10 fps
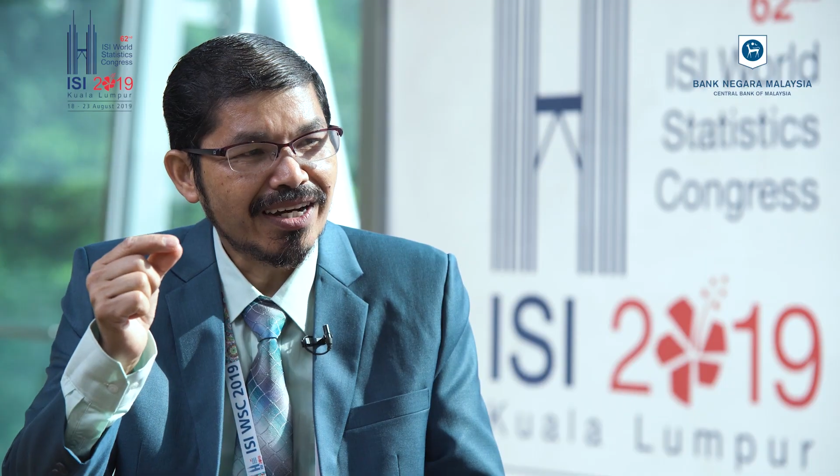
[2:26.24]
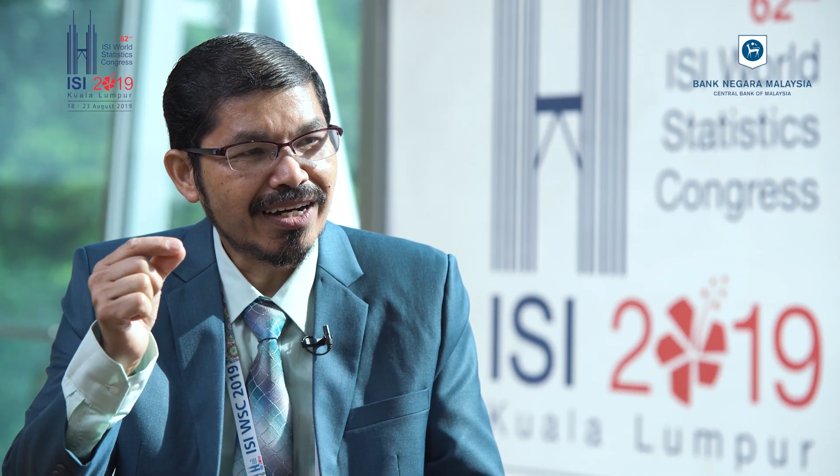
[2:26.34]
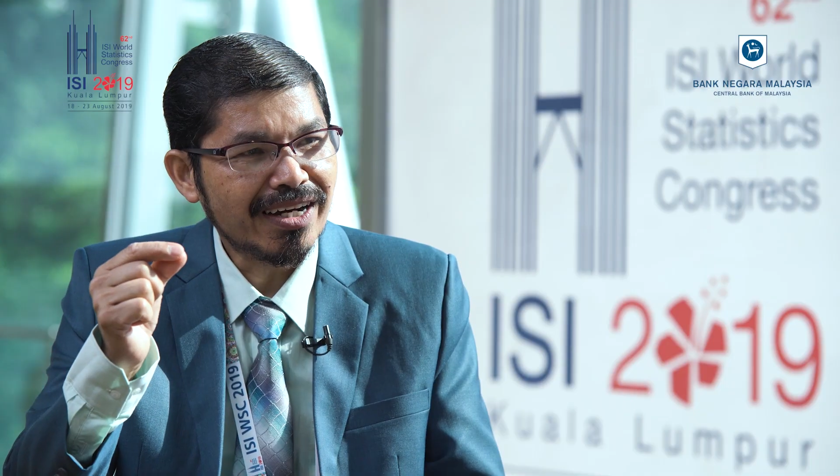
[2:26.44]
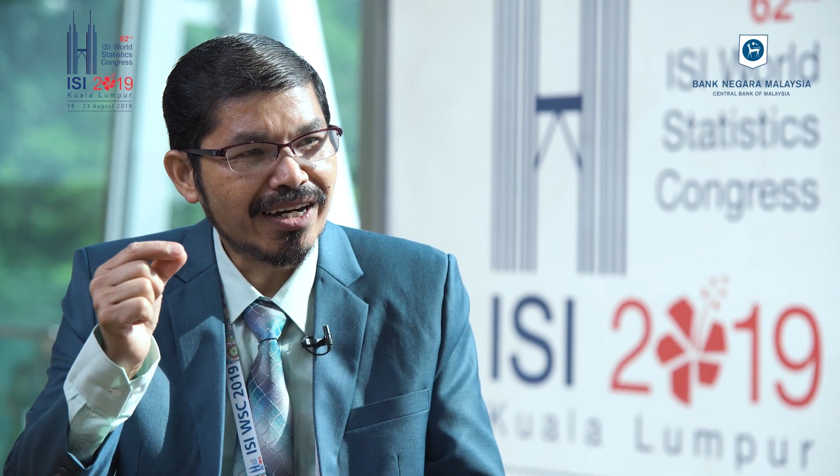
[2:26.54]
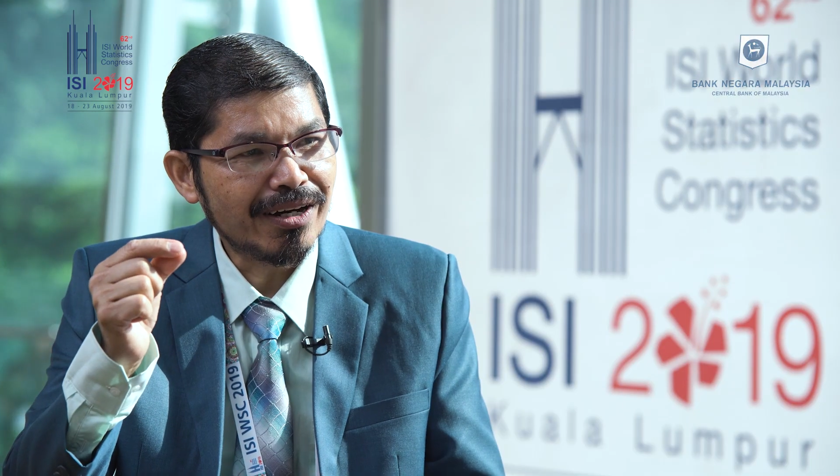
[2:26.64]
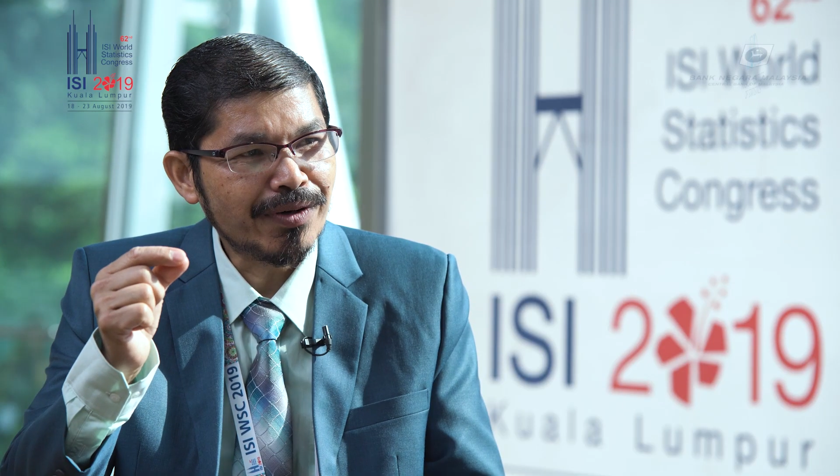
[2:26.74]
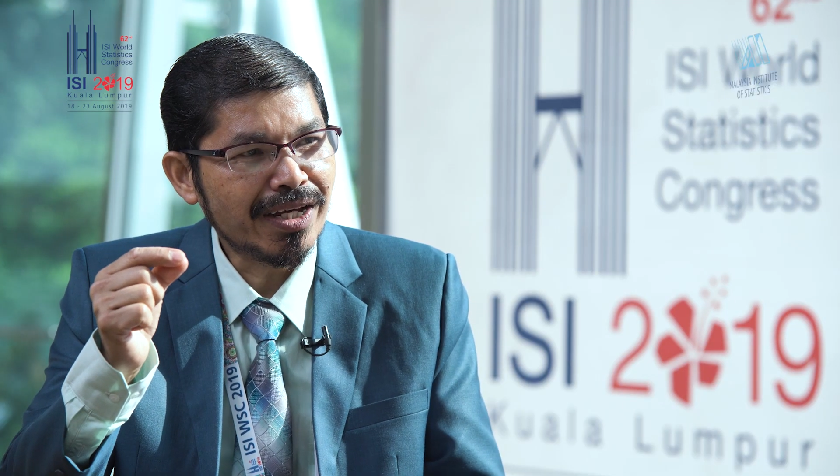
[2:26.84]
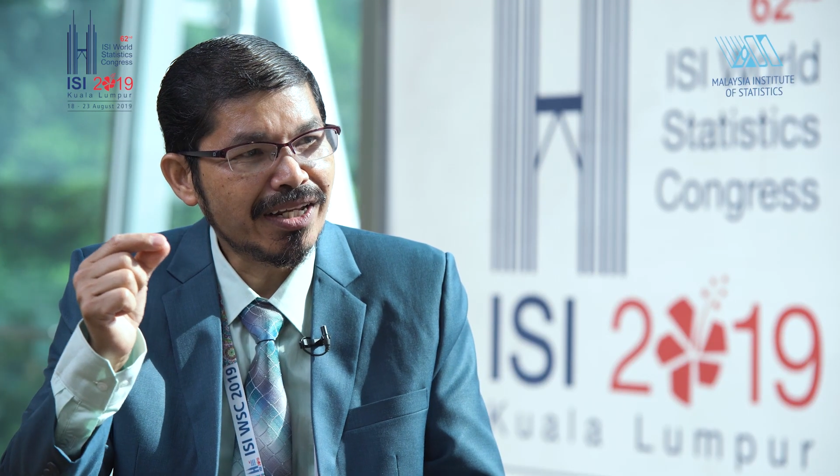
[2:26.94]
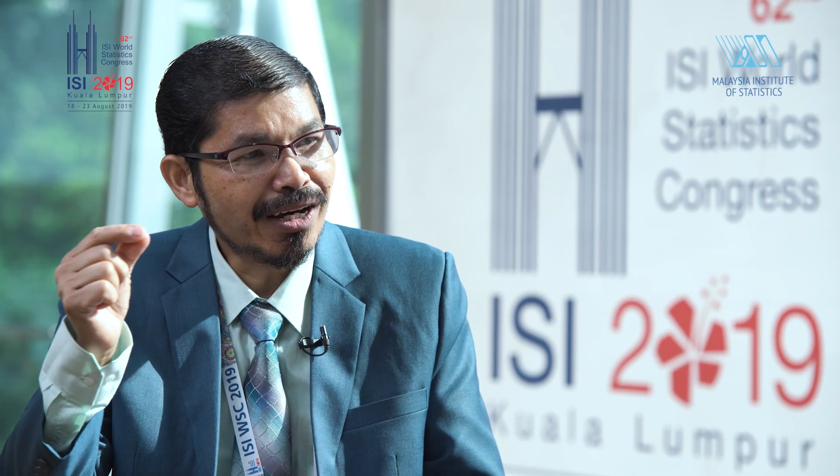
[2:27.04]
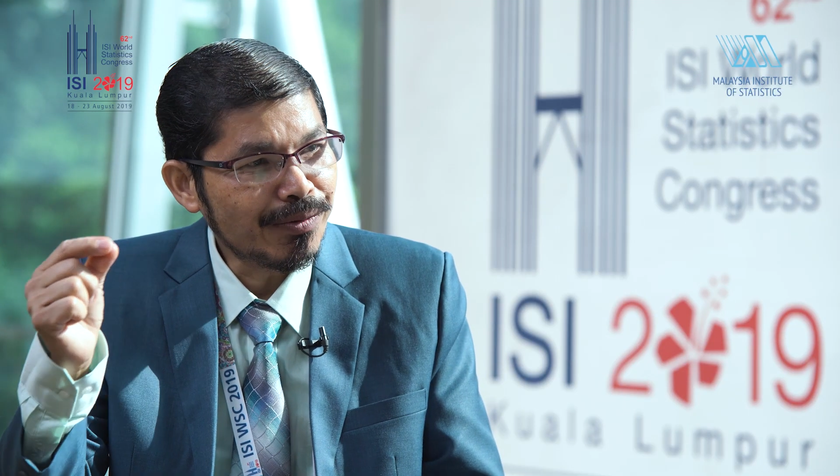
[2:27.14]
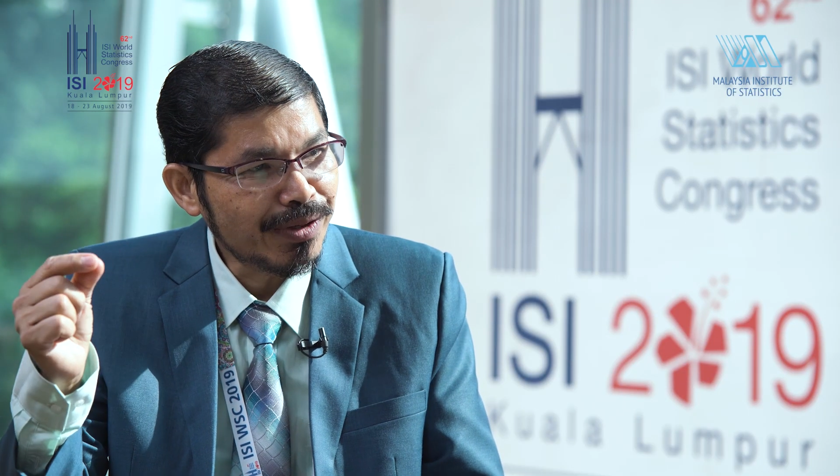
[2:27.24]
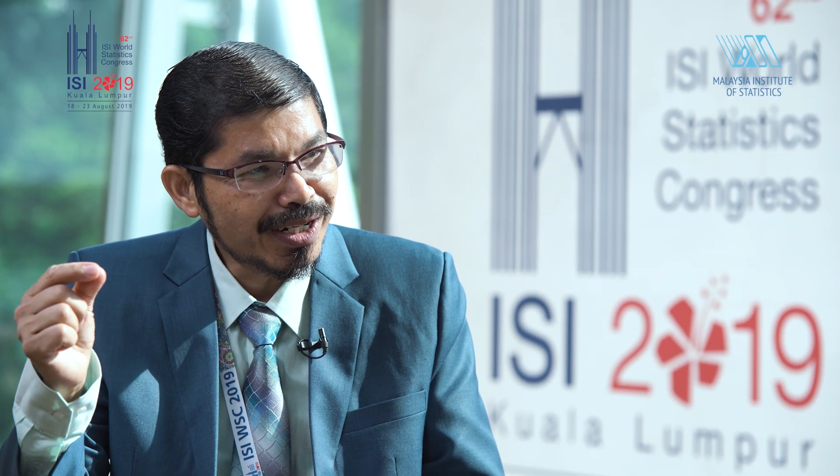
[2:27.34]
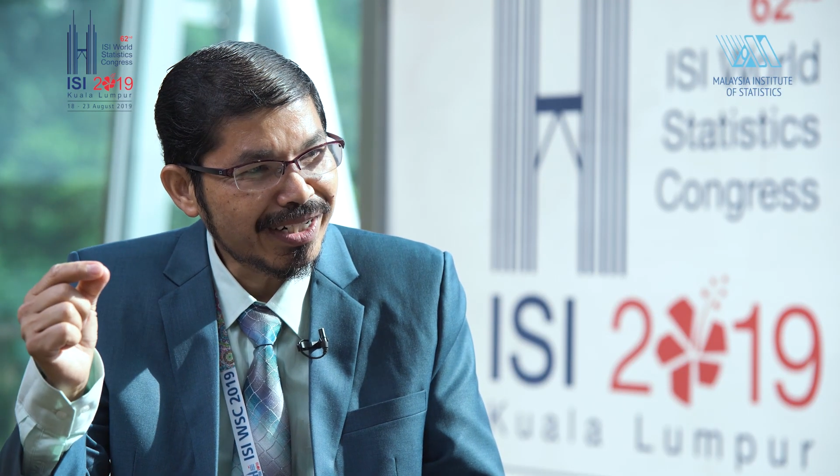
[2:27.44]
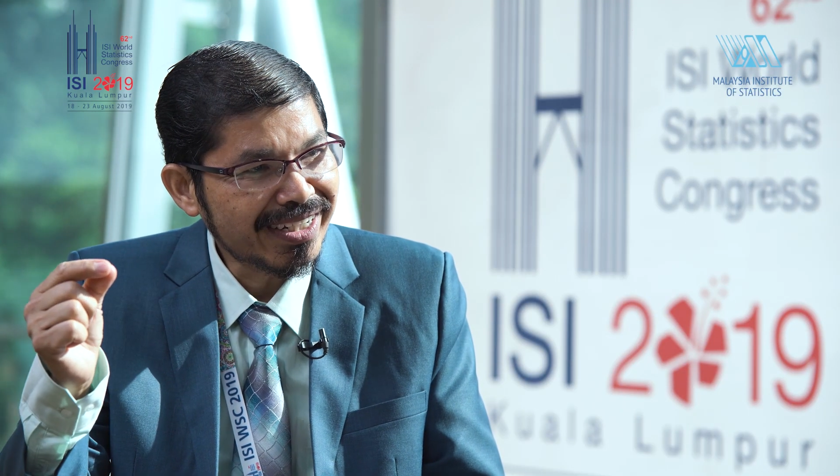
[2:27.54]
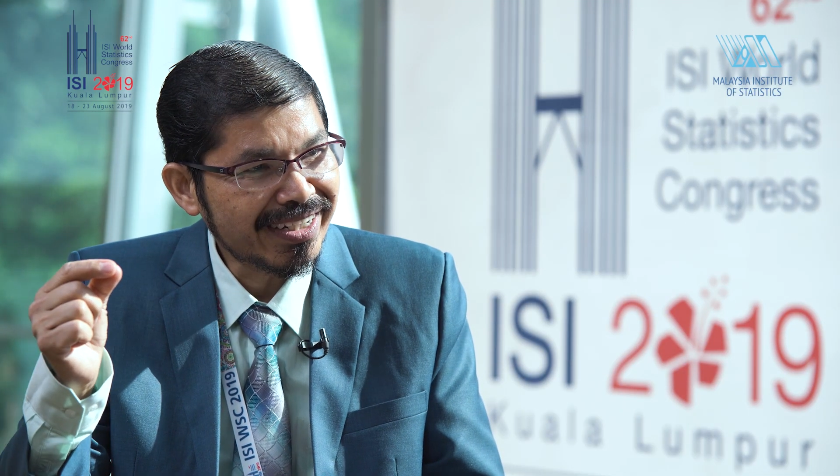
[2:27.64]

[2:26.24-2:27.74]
uh, where they are work,